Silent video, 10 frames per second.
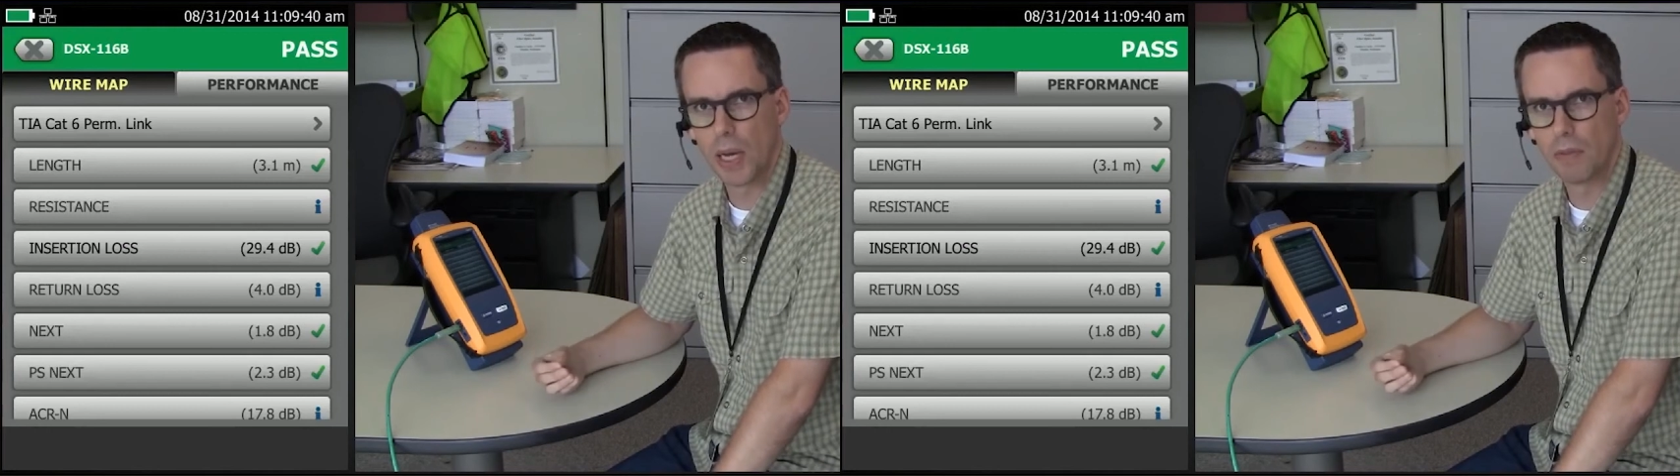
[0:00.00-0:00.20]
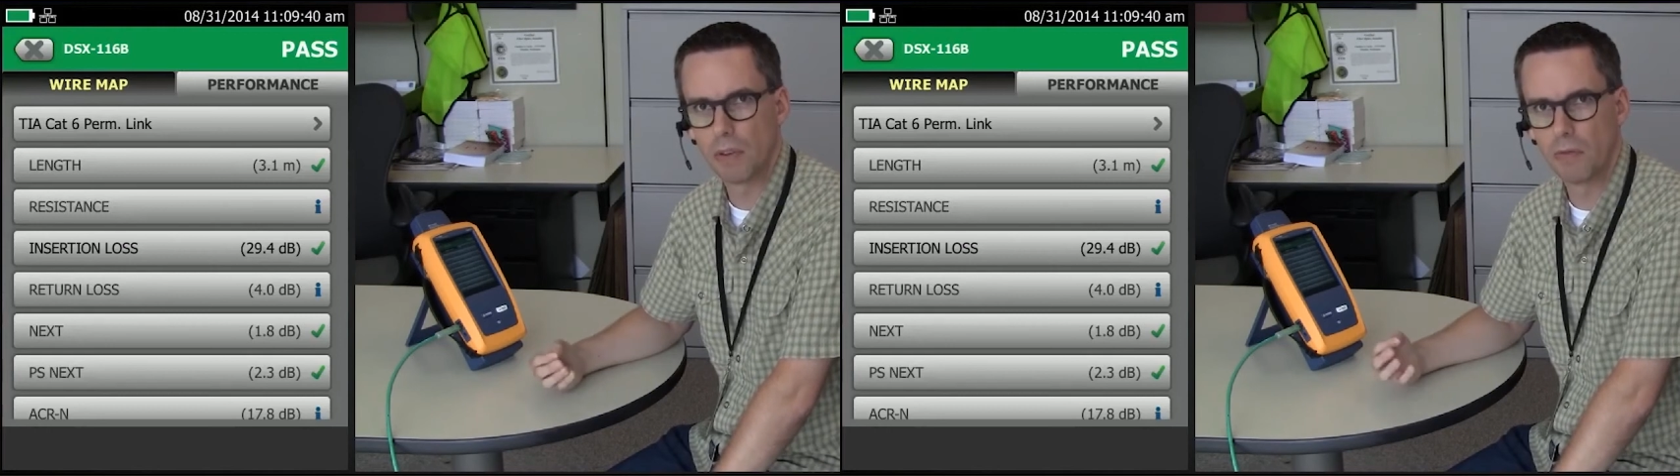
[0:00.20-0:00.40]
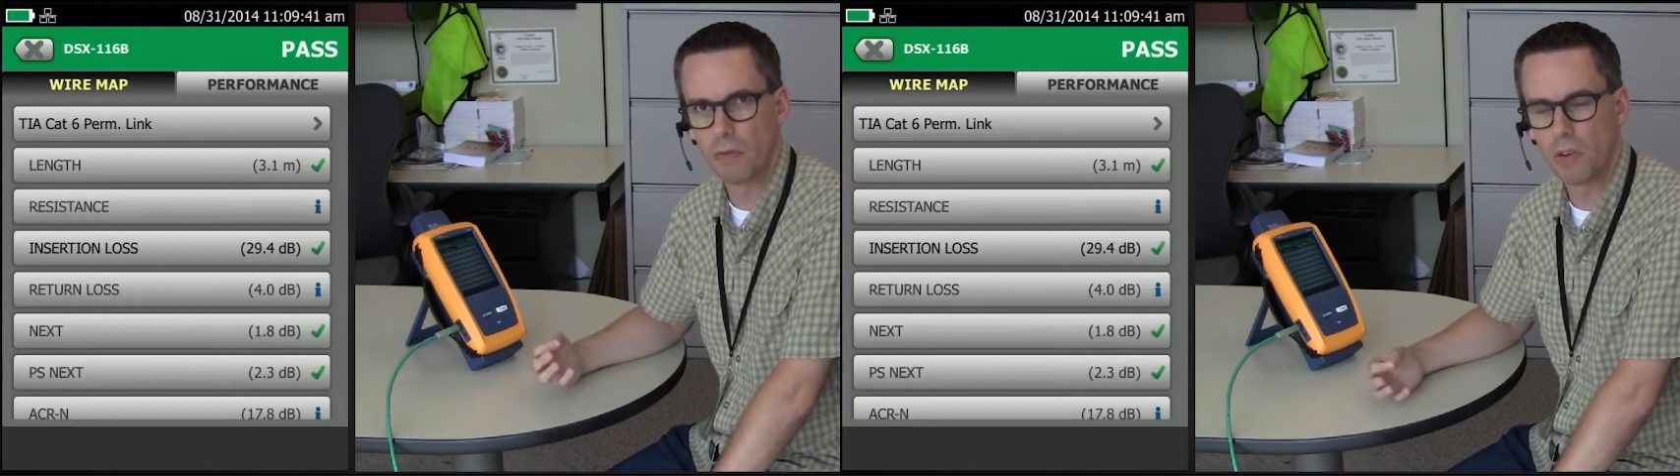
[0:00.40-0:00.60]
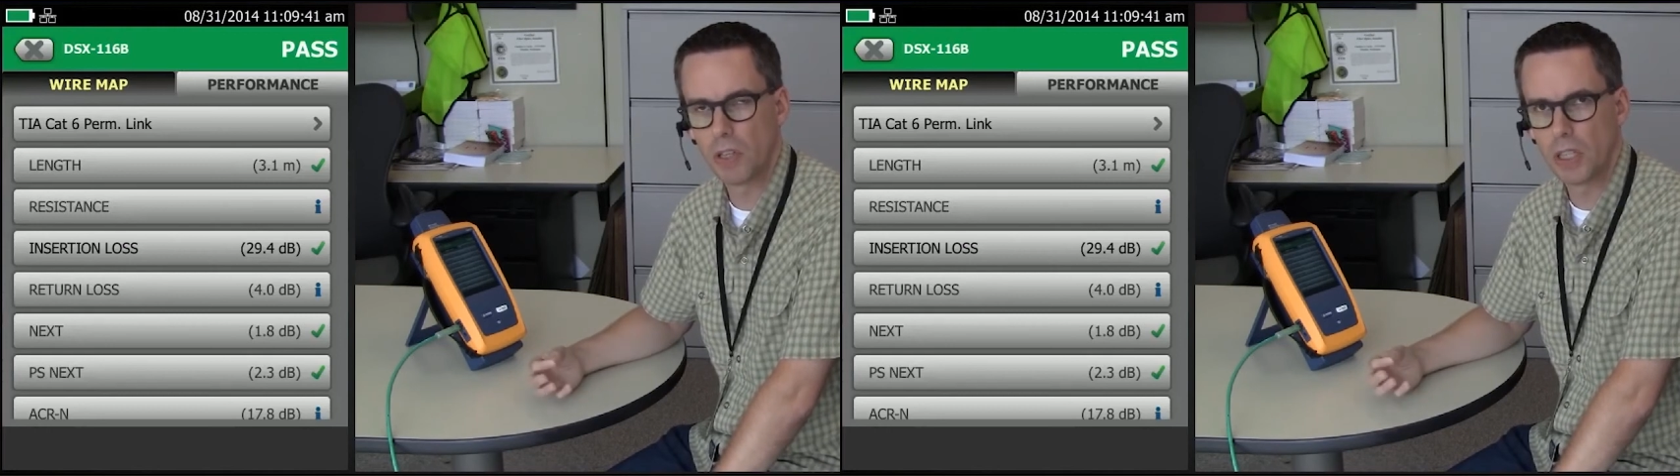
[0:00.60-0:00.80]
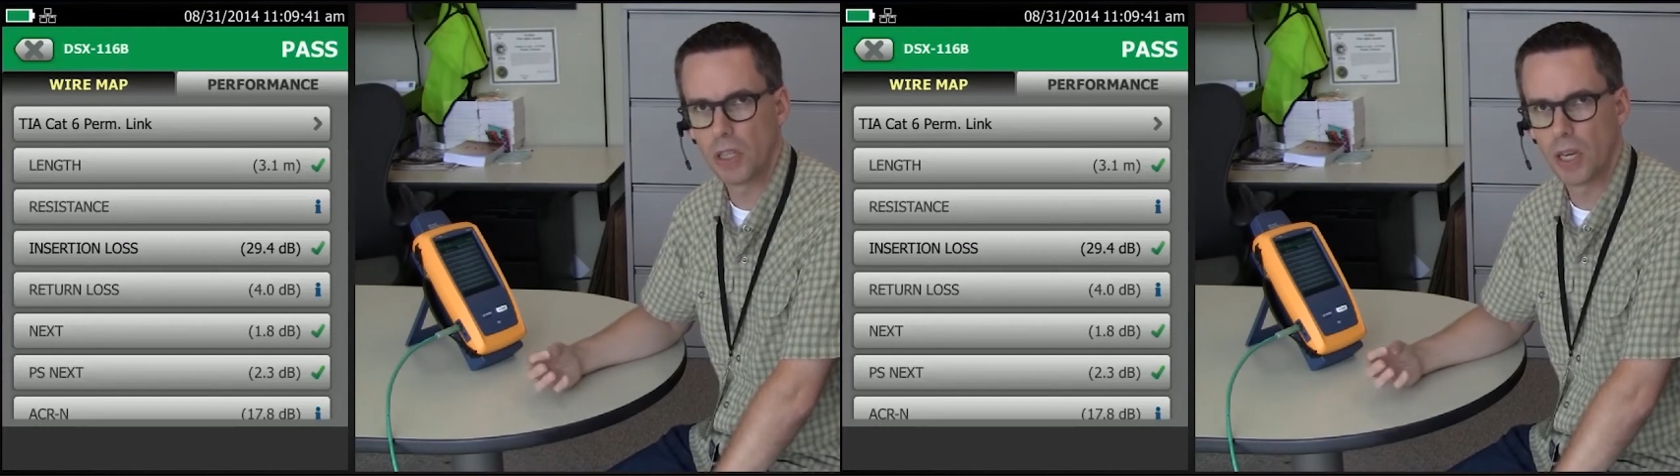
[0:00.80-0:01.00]
have a
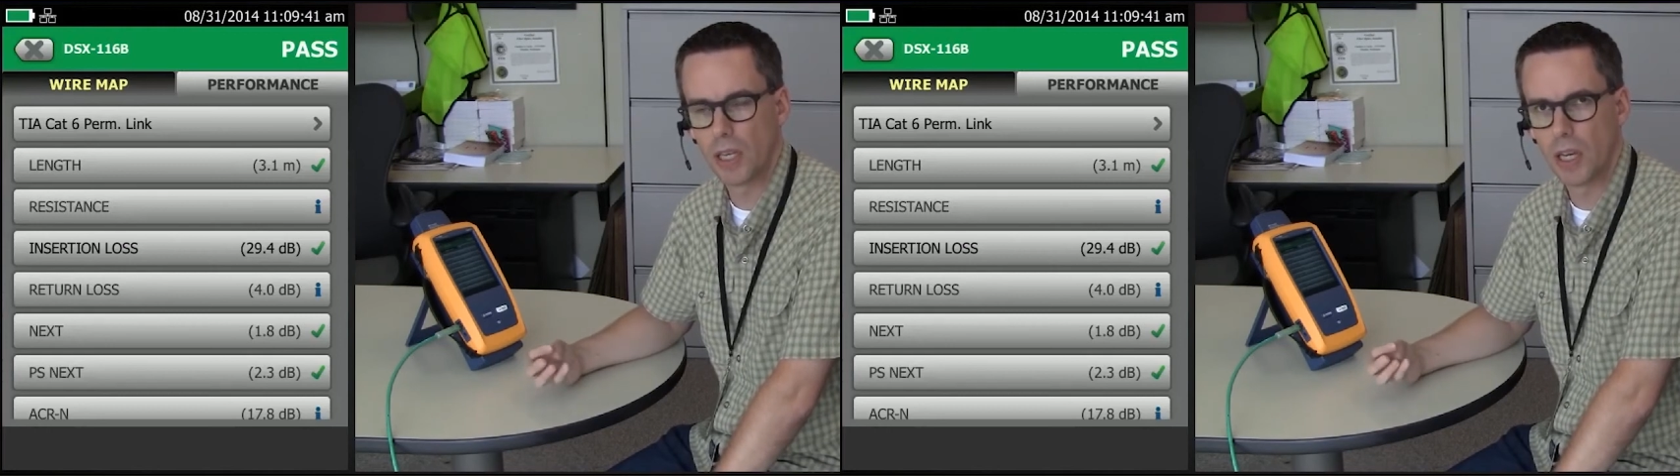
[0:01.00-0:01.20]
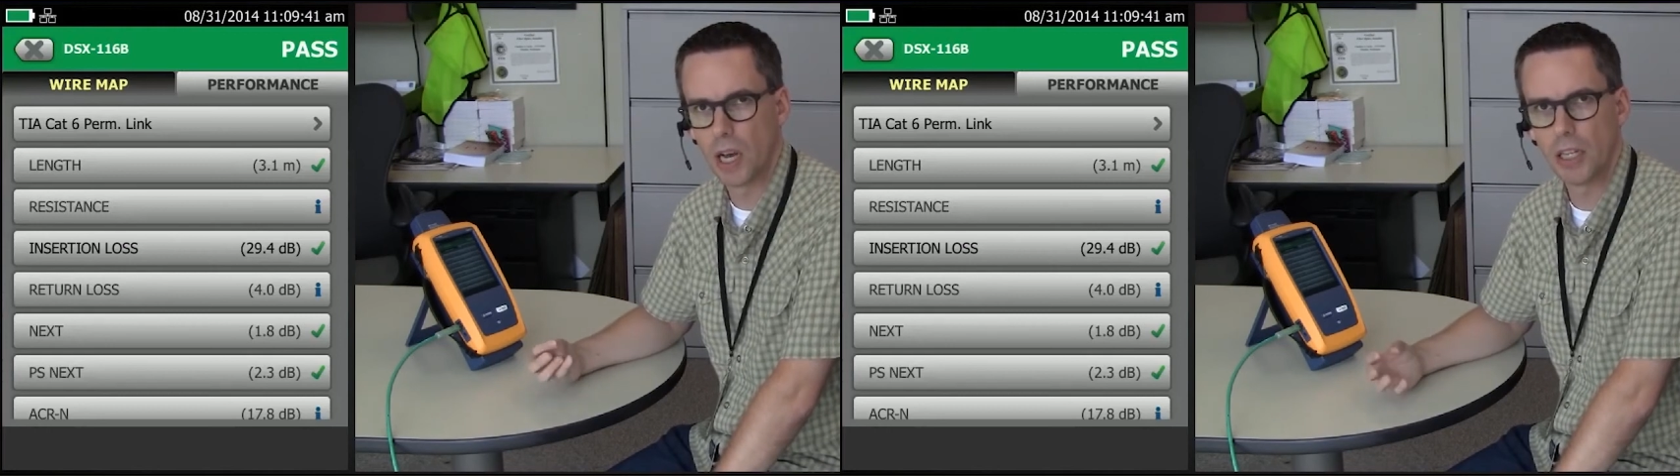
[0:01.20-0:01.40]
very uh,